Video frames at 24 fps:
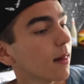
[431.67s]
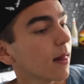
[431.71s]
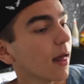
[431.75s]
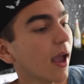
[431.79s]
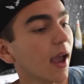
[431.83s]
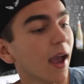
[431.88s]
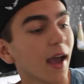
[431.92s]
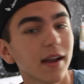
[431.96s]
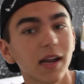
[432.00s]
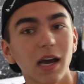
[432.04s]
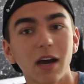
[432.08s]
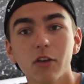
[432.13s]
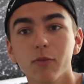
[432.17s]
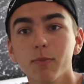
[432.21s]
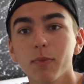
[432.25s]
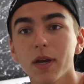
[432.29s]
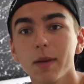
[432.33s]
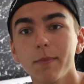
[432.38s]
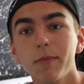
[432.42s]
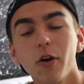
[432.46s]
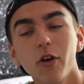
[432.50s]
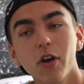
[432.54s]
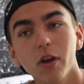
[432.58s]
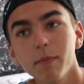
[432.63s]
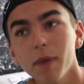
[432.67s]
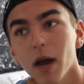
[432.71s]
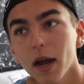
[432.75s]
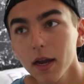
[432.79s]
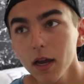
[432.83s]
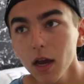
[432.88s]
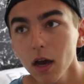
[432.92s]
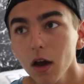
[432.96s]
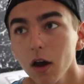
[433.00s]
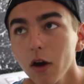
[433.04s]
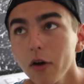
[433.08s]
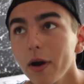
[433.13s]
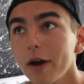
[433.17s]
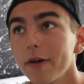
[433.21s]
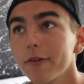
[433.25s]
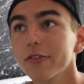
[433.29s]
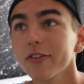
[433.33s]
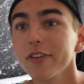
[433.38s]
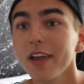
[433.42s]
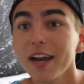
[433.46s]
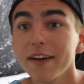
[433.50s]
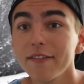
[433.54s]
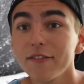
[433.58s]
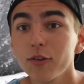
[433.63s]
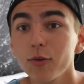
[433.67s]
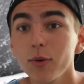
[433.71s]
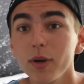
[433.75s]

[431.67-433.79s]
And I was playing Pokemon Go, I was live